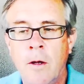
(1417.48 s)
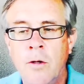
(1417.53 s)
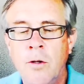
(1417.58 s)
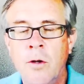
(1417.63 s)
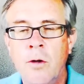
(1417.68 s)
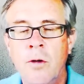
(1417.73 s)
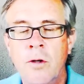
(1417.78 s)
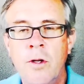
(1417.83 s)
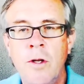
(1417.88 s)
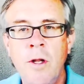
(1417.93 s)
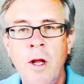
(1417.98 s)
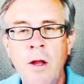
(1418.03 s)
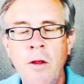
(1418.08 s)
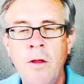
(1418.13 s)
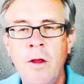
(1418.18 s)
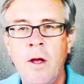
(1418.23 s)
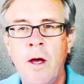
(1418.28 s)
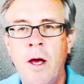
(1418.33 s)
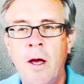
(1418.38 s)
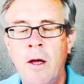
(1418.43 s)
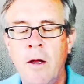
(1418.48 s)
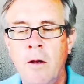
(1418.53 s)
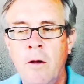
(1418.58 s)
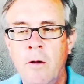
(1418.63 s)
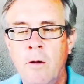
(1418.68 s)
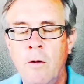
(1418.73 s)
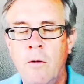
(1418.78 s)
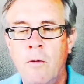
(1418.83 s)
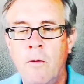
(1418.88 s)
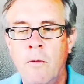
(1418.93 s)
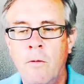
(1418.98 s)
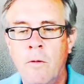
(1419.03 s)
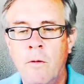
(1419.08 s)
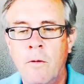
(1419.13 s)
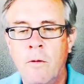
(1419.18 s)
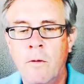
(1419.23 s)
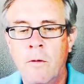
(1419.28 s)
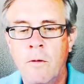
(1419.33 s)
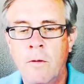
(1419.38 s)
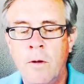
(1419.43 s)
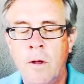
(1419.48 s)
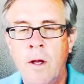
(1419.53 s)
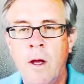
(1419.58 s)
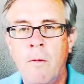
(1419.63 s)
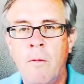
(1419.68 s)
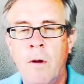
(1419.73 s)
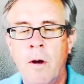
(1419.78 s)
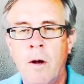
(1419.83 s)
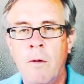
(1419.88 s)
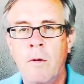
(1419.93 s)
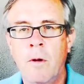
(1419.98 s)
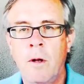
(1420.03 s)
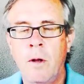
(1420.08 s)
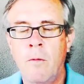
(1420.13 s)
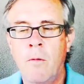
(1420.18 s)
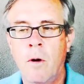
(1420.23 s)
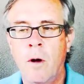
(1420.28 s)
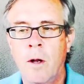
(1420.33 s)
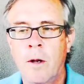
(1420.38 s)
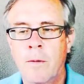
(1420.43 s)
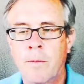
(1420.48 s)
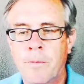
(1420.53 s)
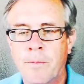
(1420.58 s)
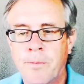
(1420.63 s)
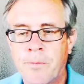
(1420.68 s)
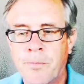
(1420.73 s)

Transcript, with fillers: So there's nothing I can do to get what I really want.